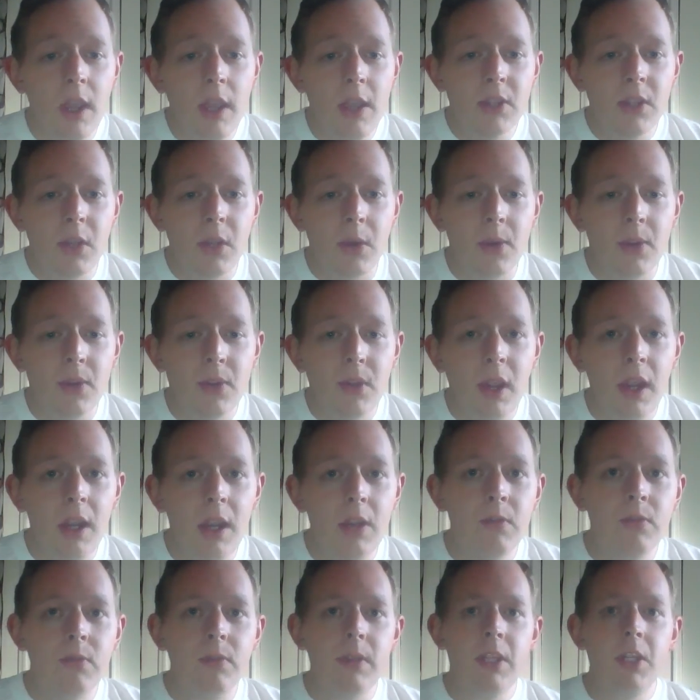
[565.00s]
So instead
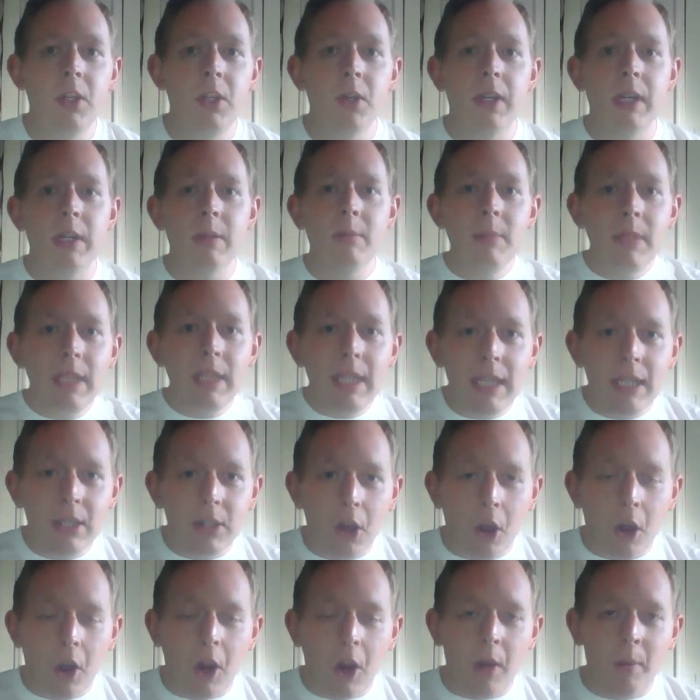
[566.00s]
of hearing me
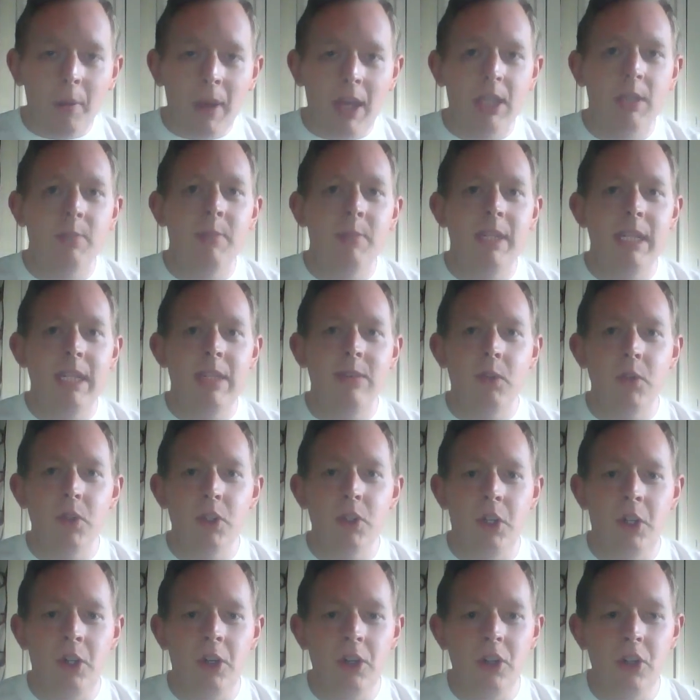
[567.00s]
talk about the medieval
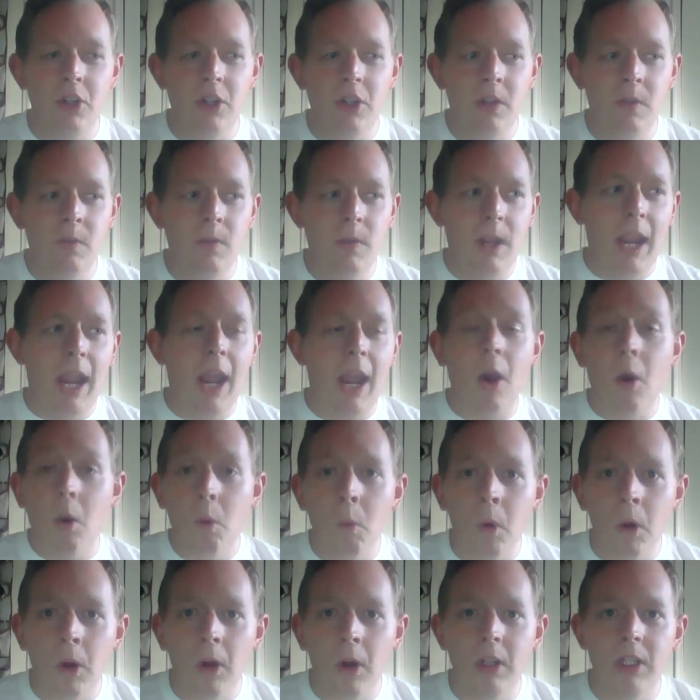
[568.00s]
church and how it
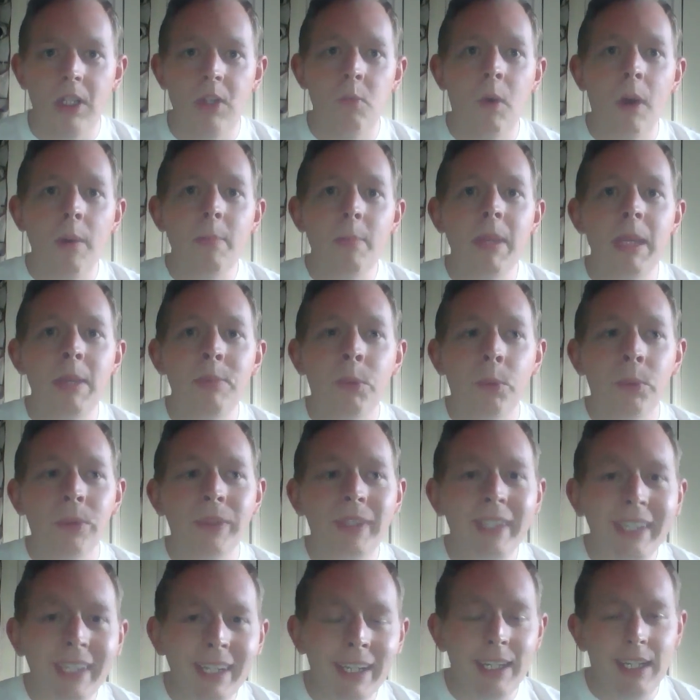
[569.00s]
worked and what people
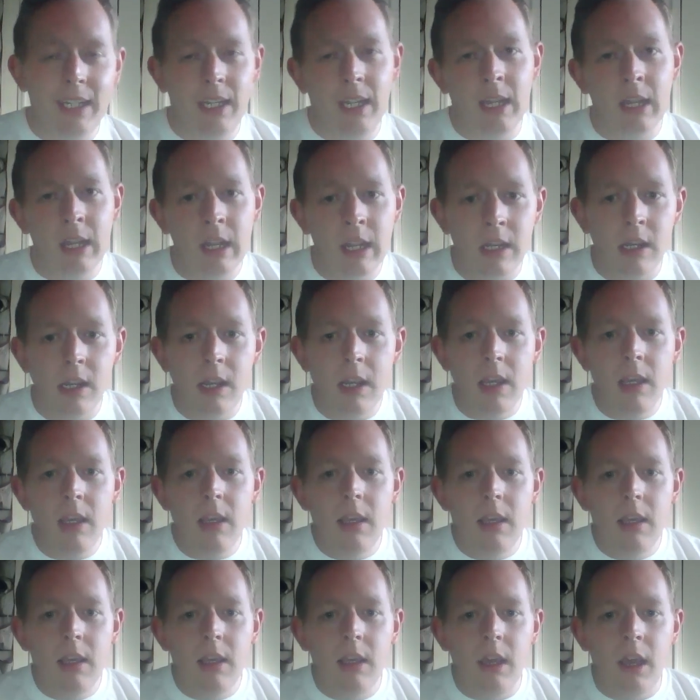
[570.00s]
did in it,
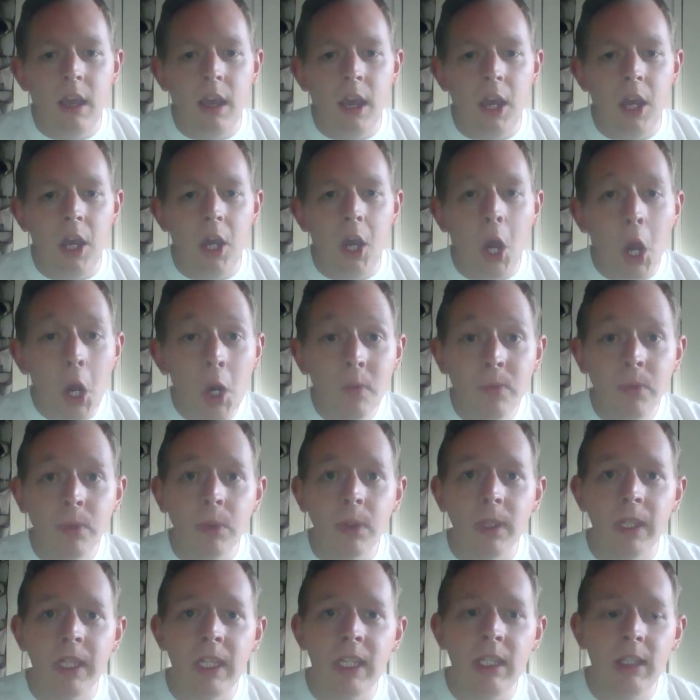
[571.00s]

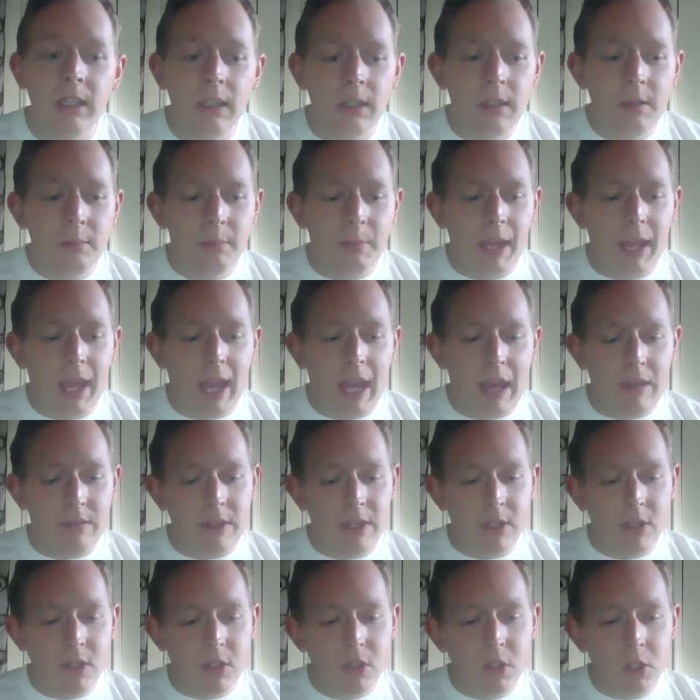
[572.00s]
hopefully by
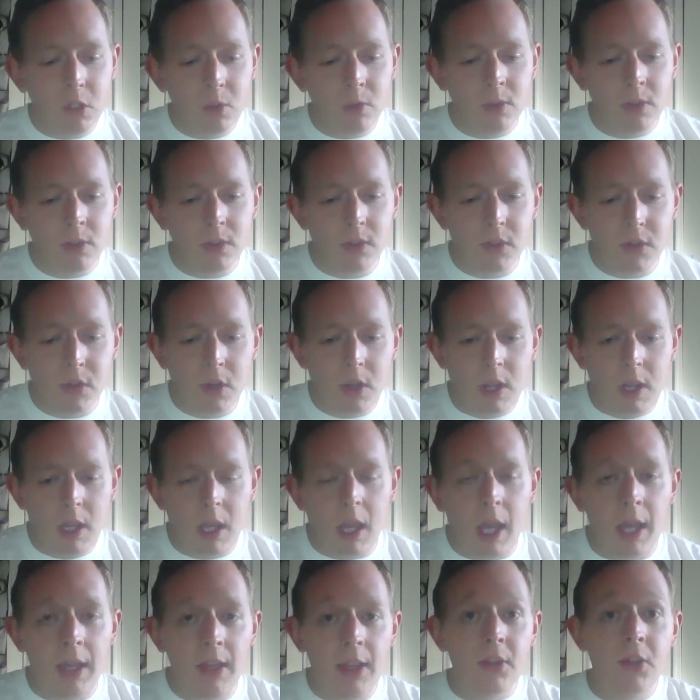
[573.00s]
having students
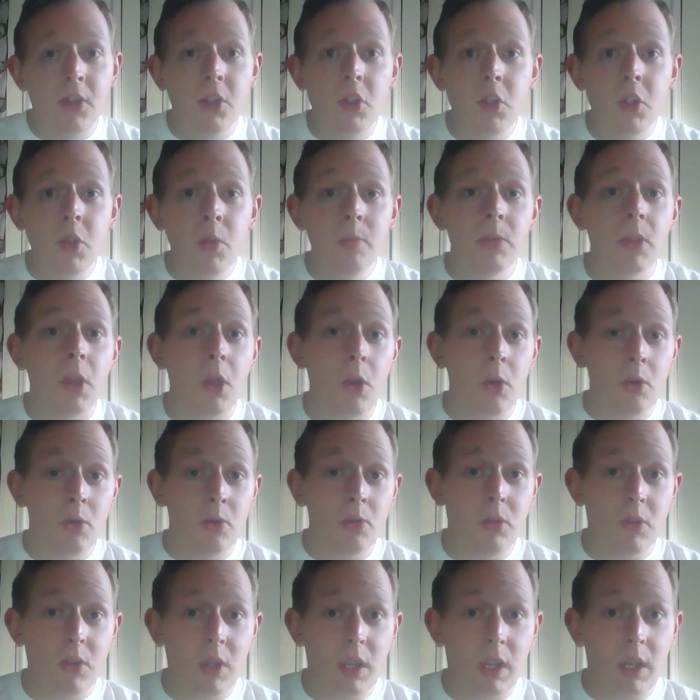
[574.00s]
assume
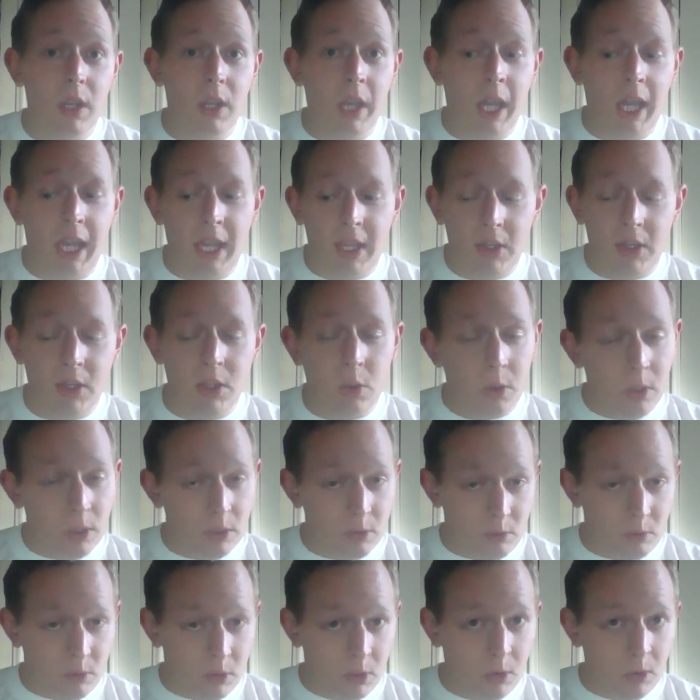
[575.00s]
those
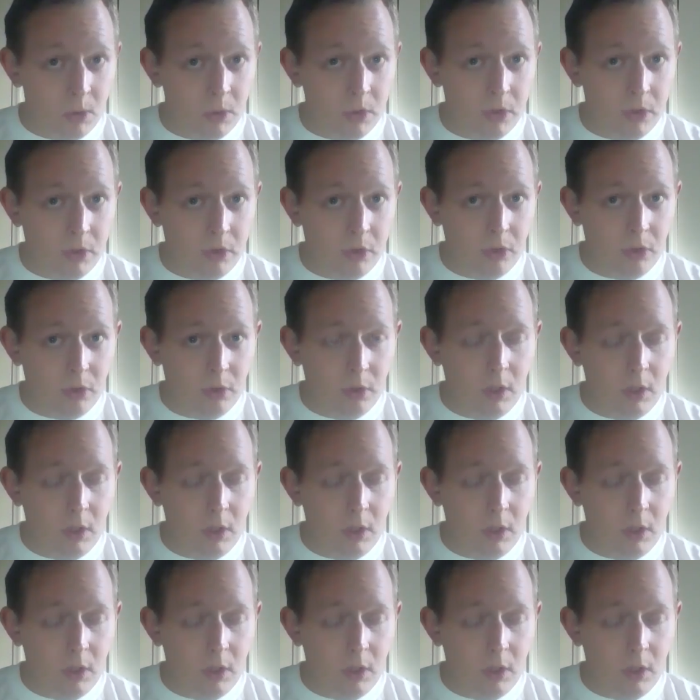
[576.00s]
historic roles,